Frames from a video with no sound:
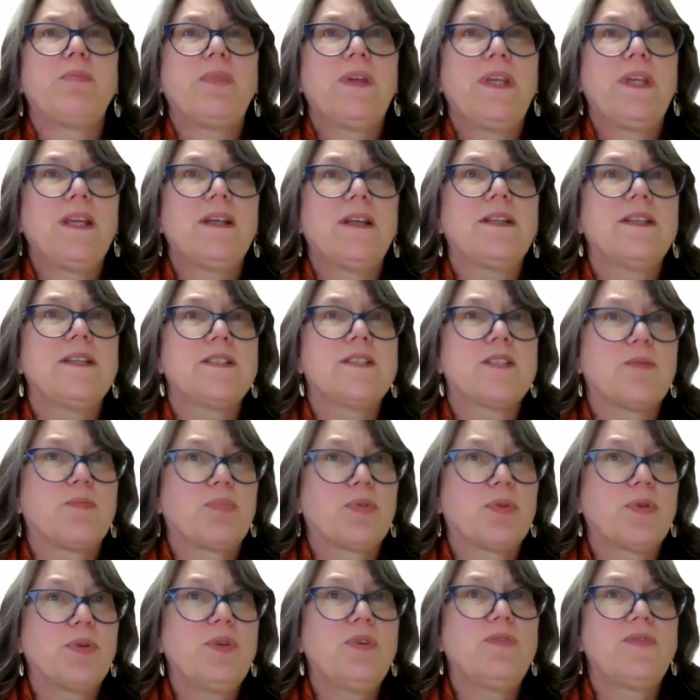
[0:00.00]
appeal is
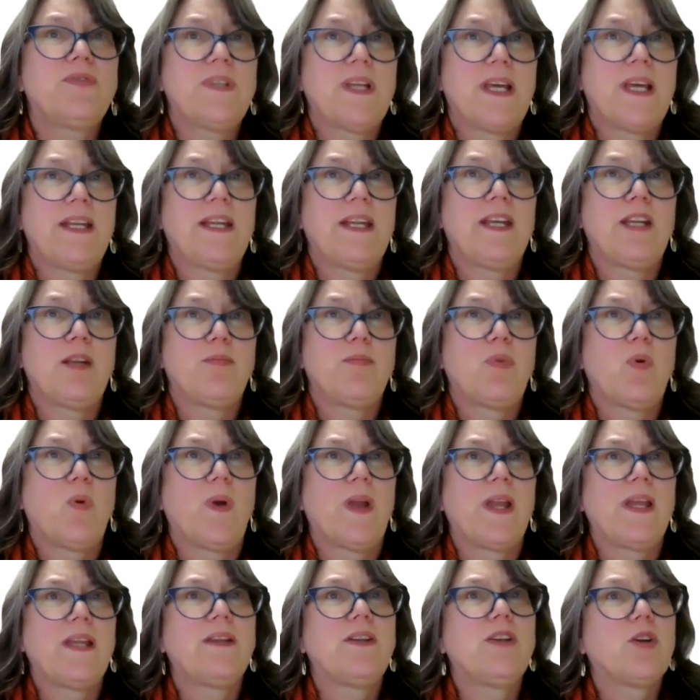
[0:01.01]
approved at any
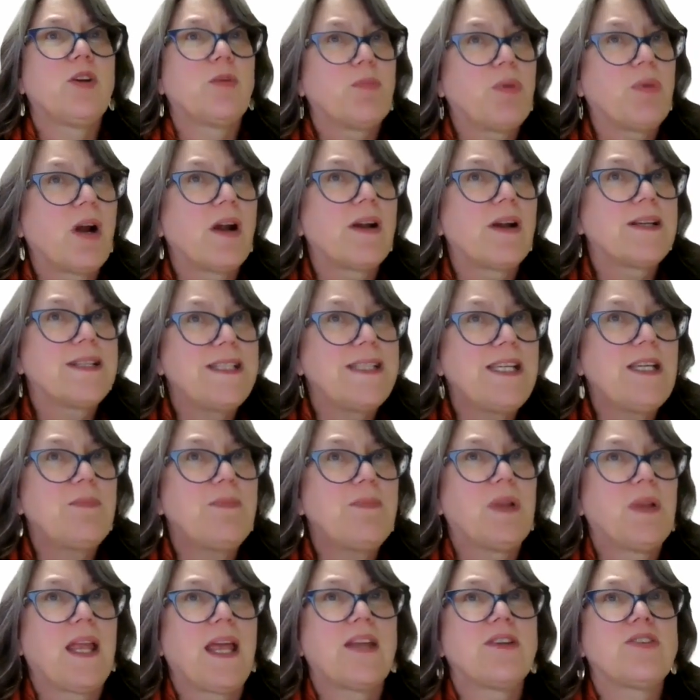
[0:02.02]
point, your Part D
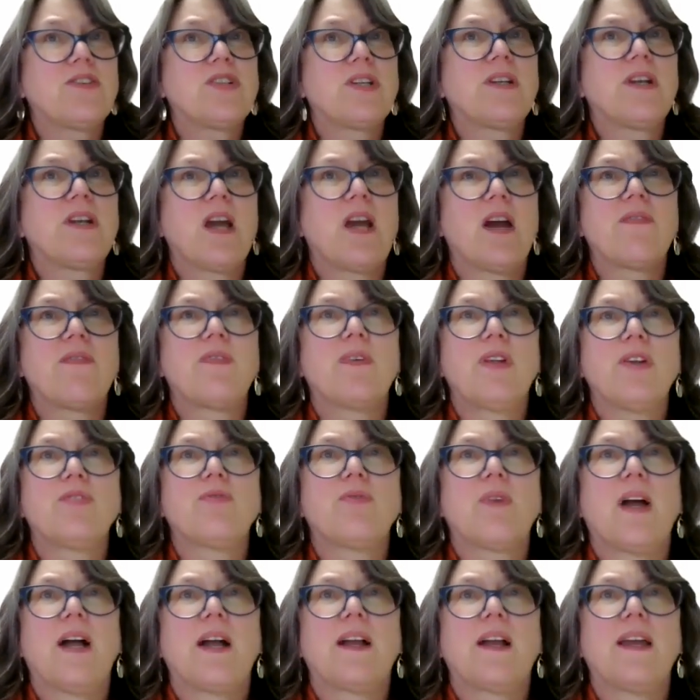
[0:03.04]
plan should cover your
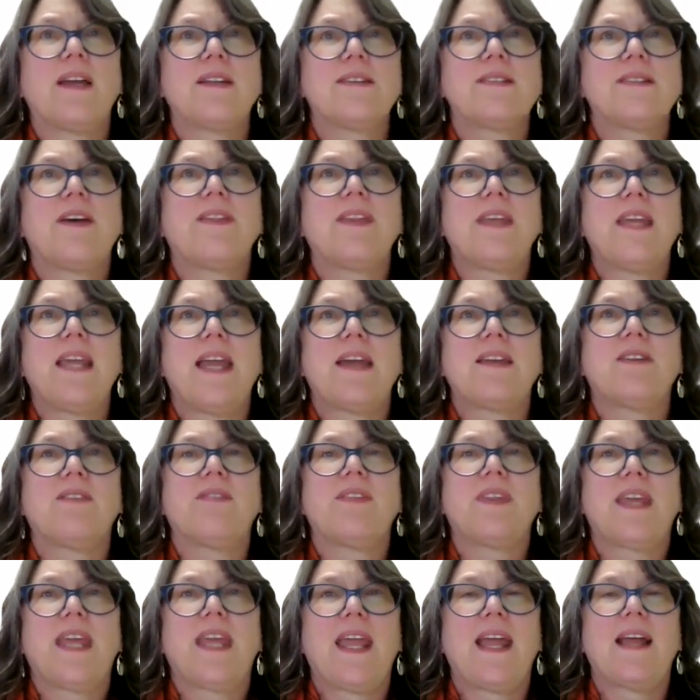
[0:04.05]
drug until the end
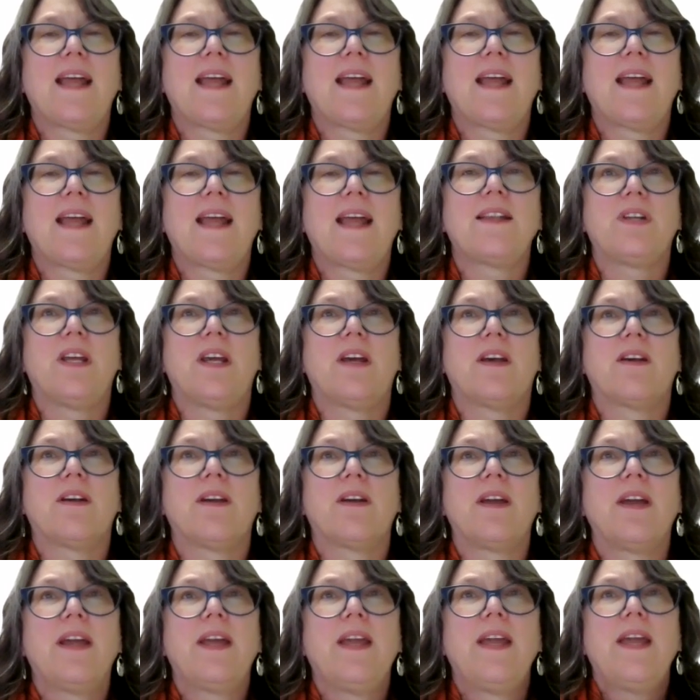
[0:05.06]
of the calendar year.
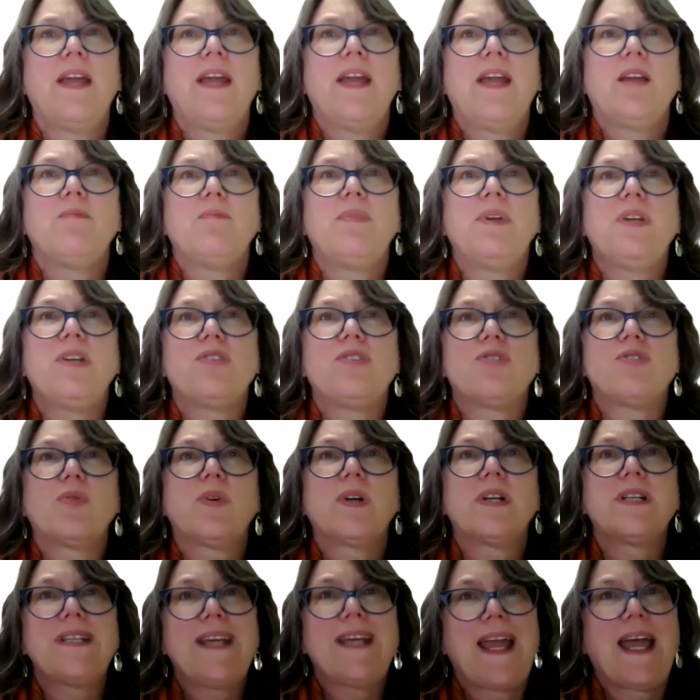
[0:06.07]
Be
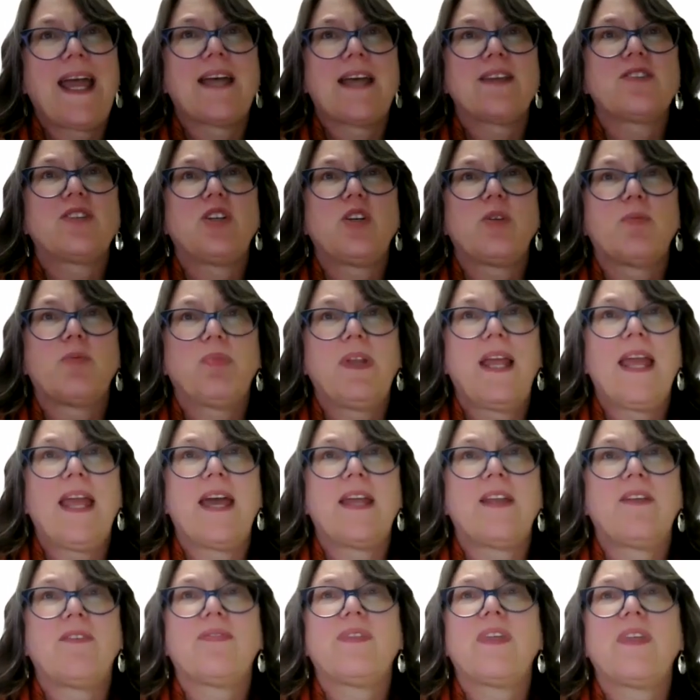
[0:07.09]
sure to ask your
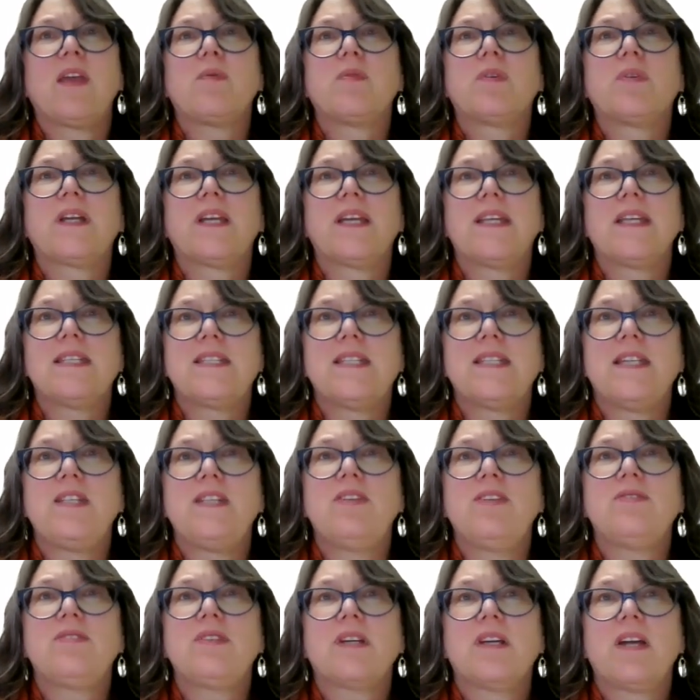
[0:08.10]
plan if they will
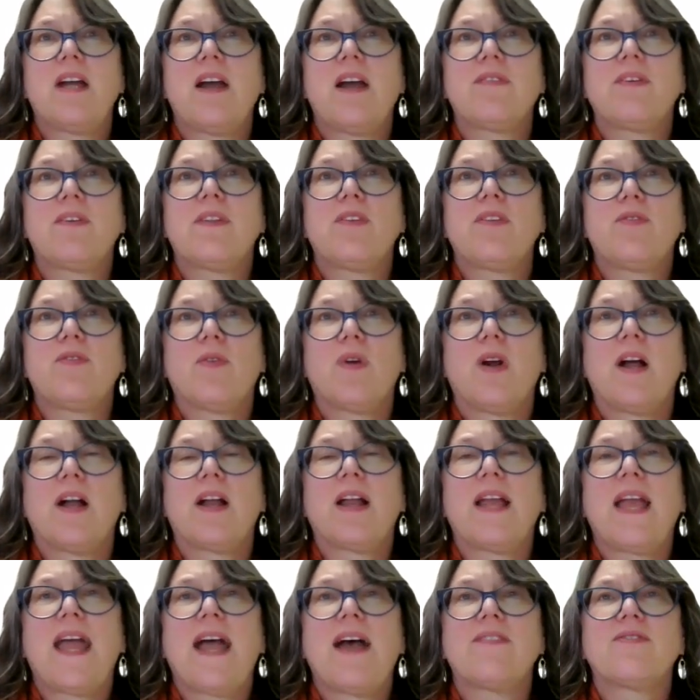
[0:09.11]
continue to cover the
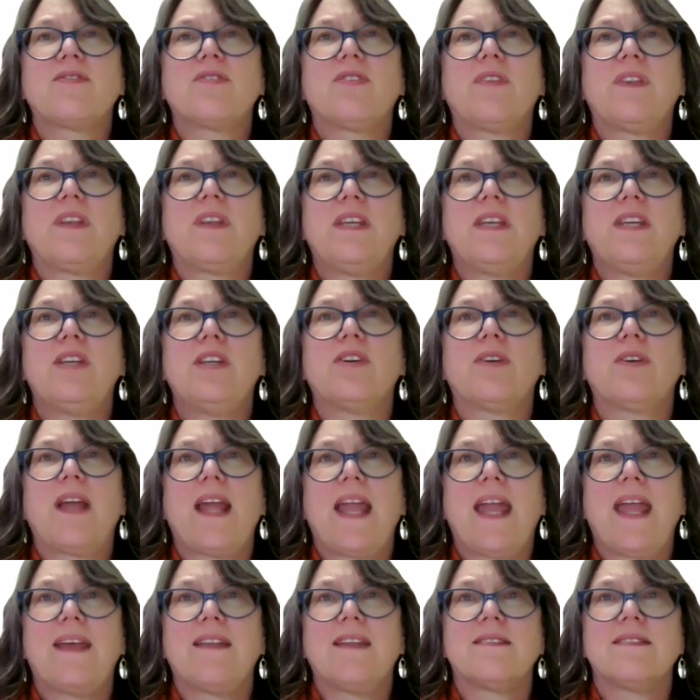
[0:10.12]
drug after the year
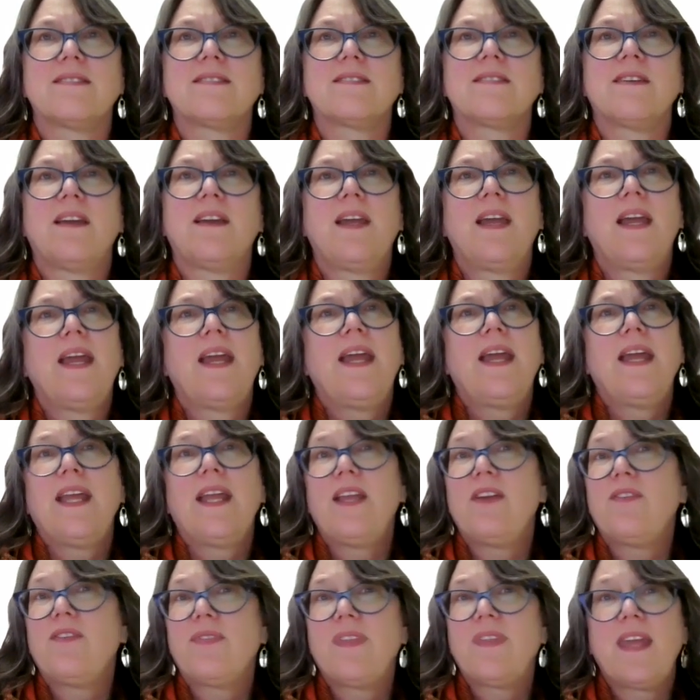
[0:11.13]
ends.
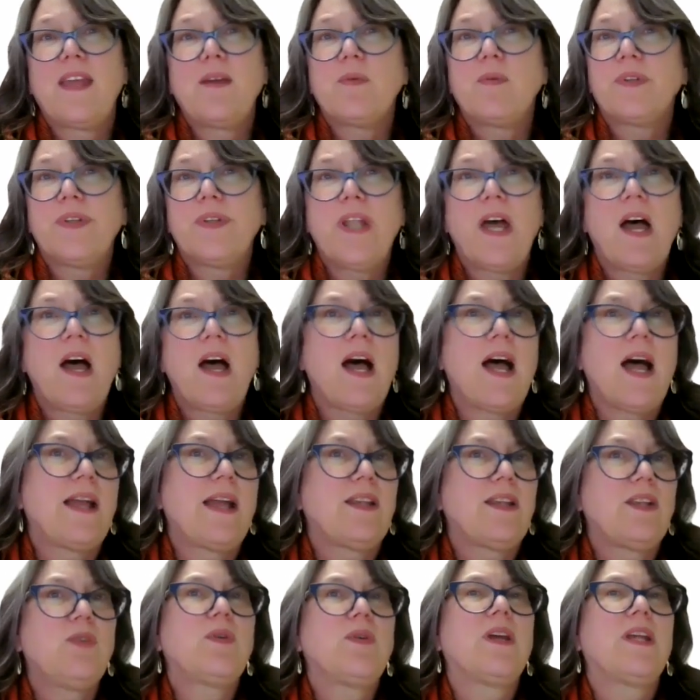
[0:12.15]
If they will
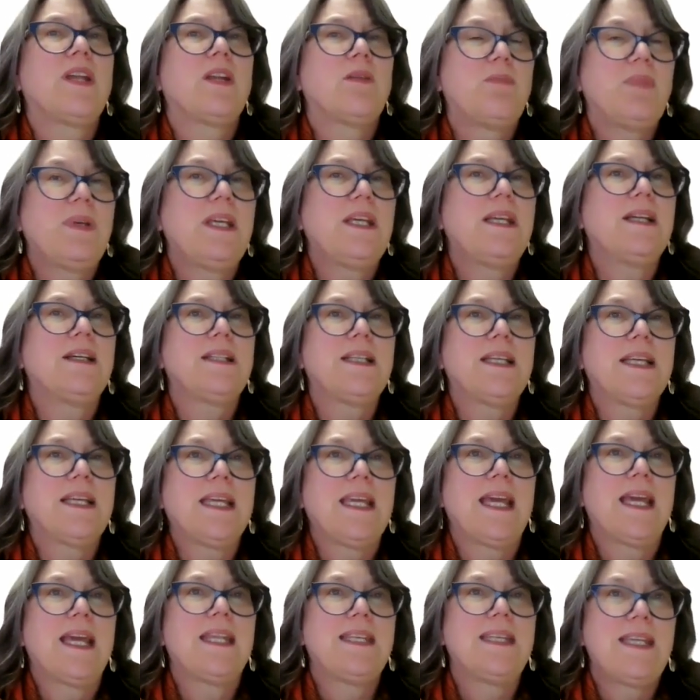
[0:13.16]
not, you can appeal
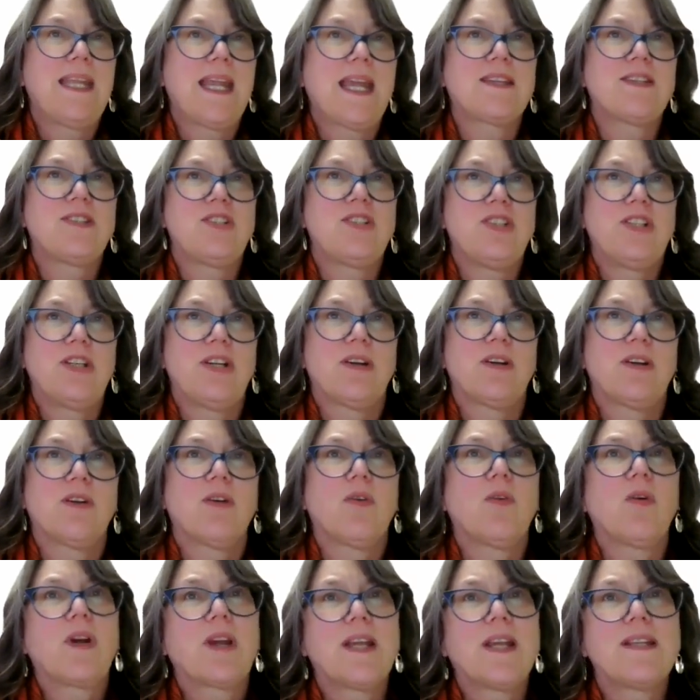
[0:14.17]
again next year
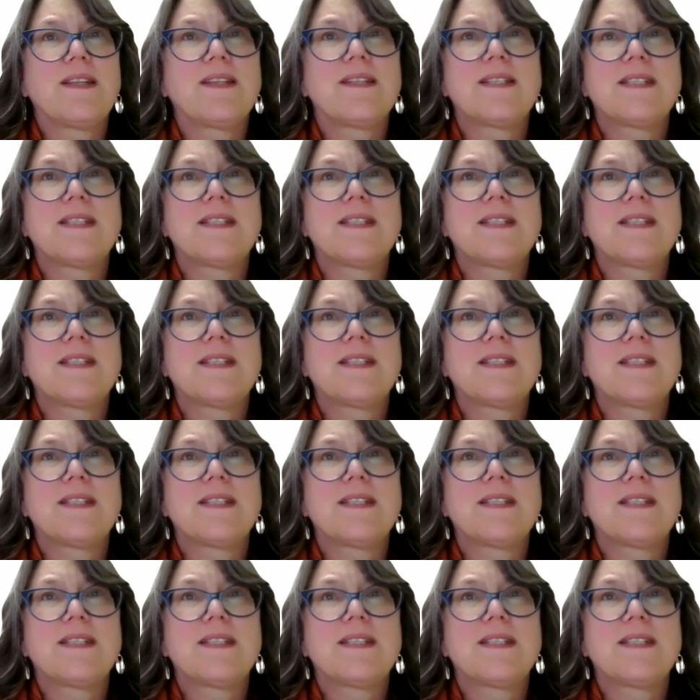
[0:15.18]
or